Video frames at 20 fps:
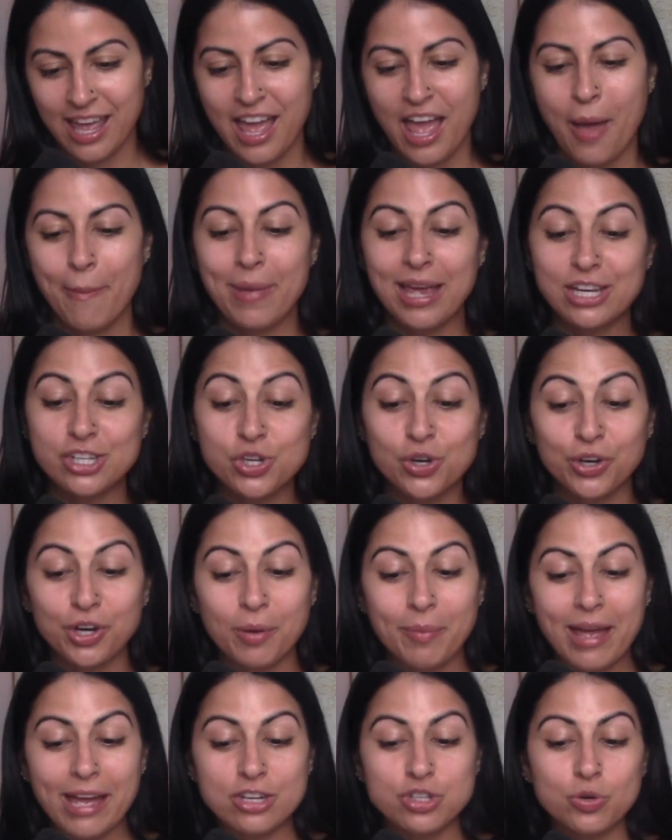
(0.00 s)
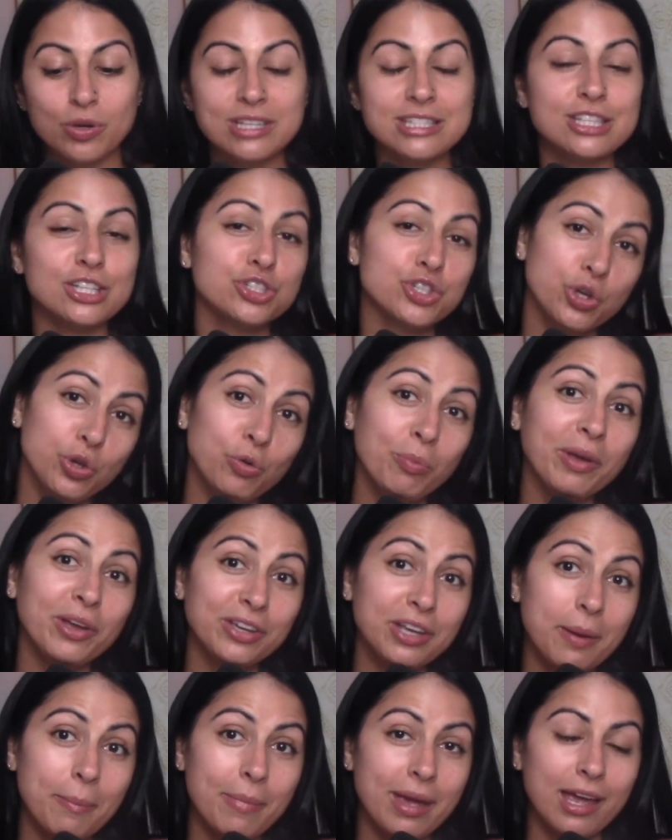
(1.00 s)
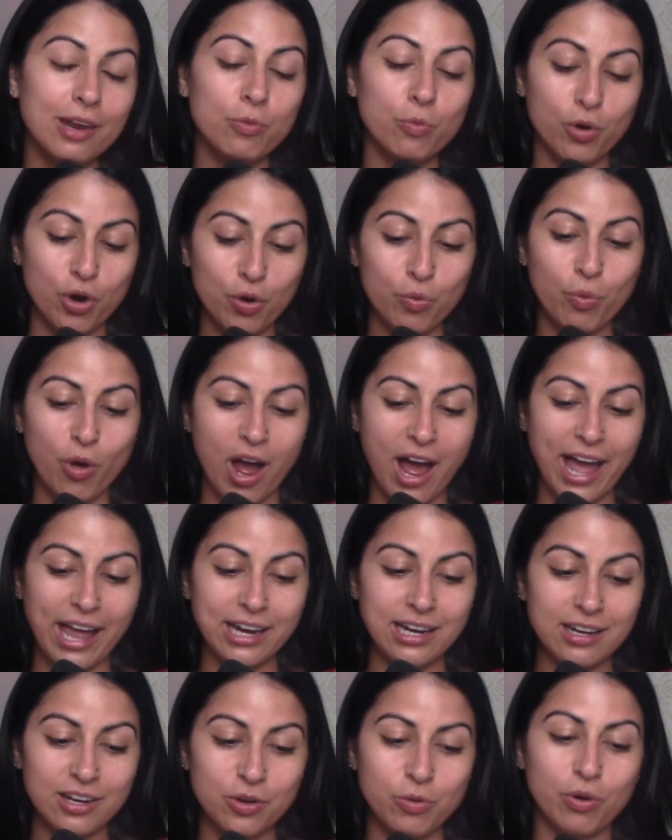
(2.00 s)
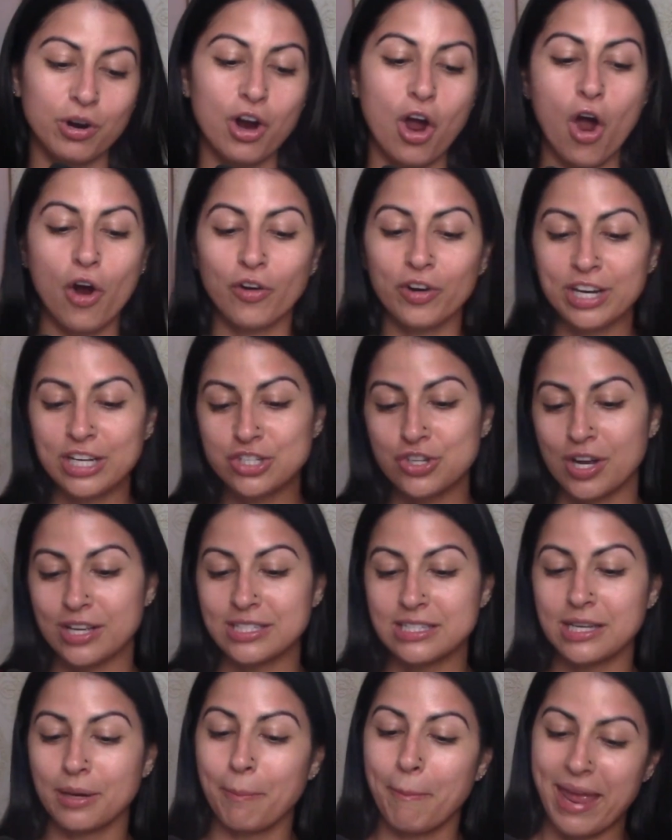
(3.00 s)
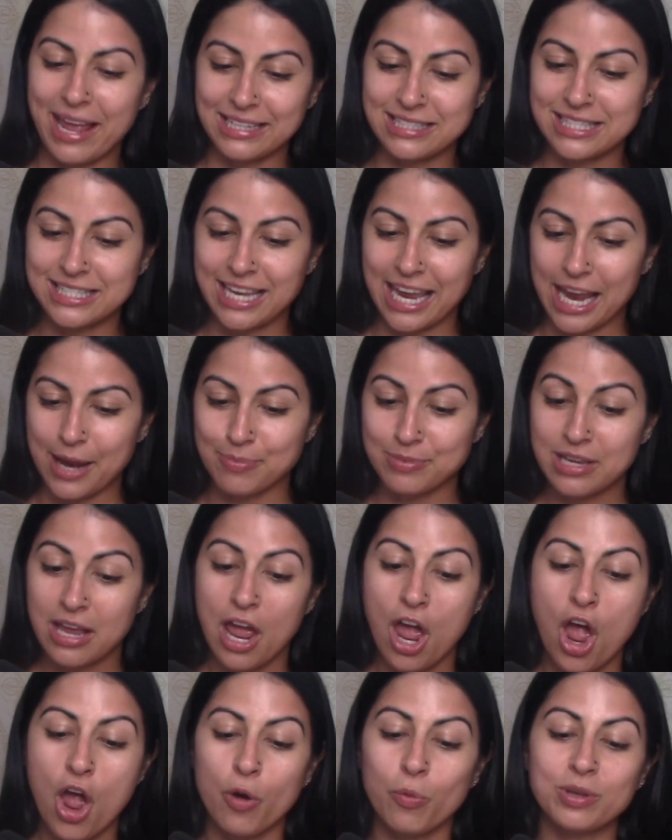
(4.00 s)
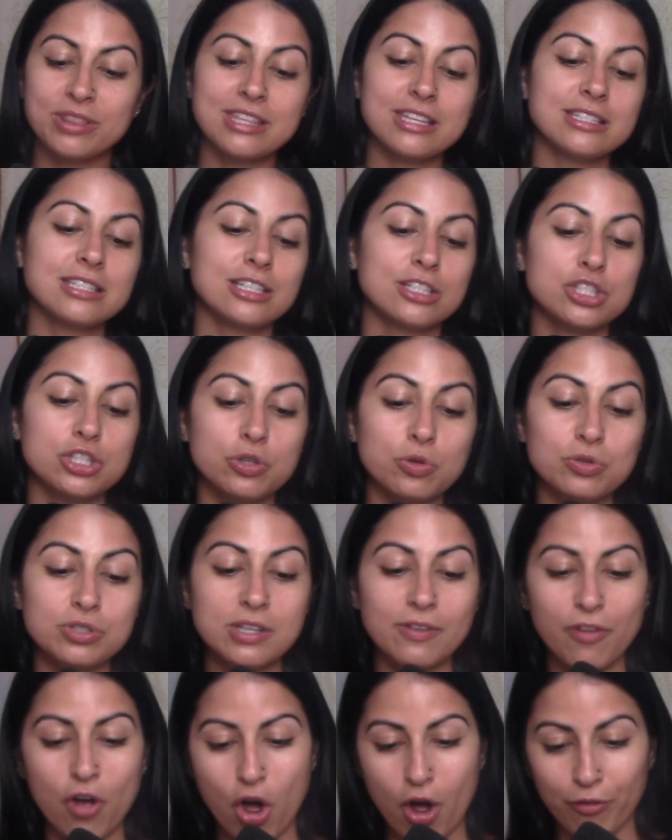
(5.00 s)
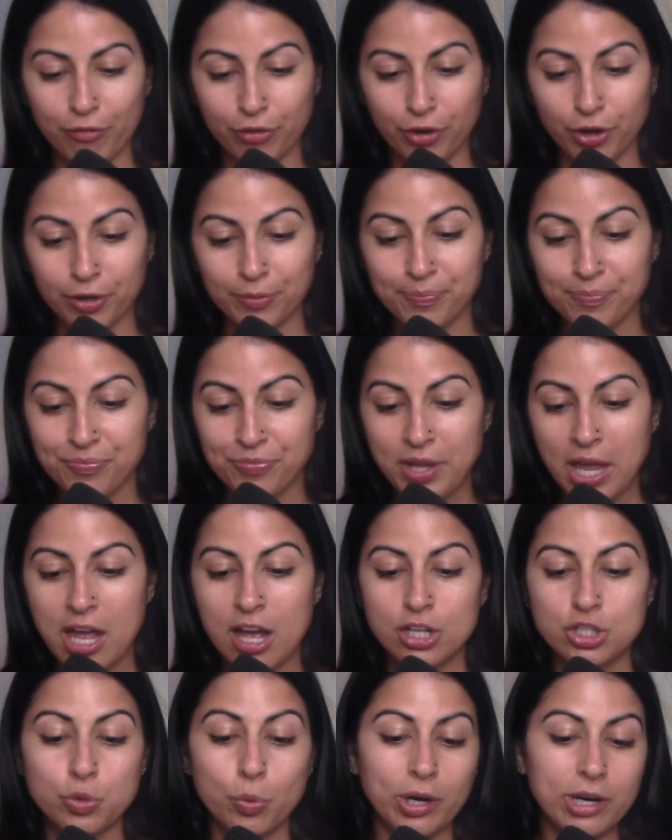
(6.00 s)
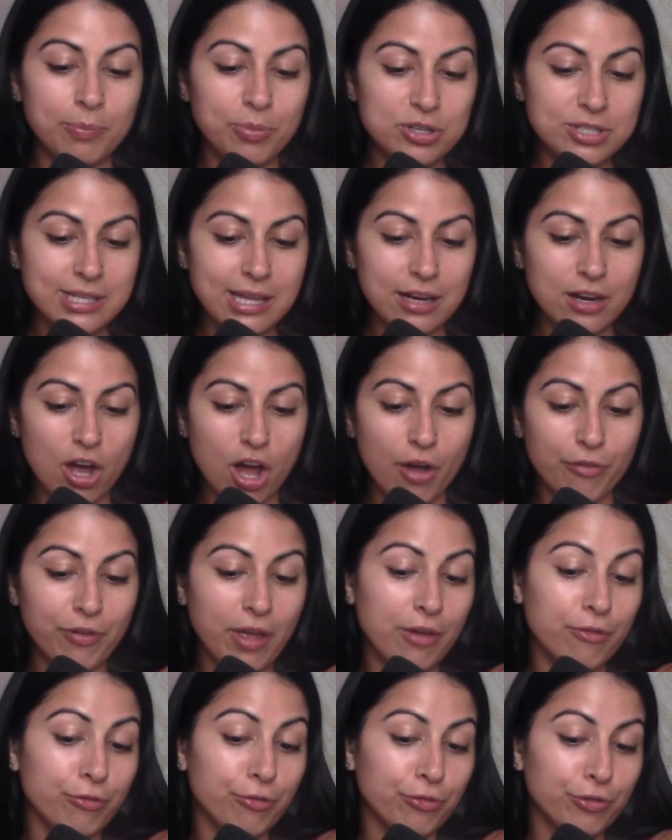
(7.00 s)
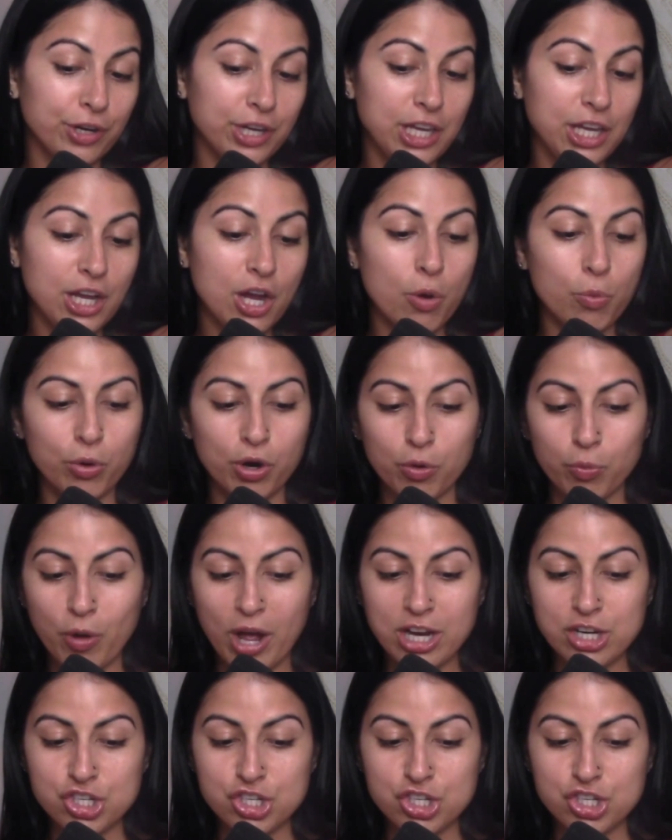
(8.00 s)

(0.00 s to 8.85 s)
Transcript: Make sure your man joins the 2 million men worldwide who are already trusting Manscaped with this exclusive offer. 20% off and free worldwide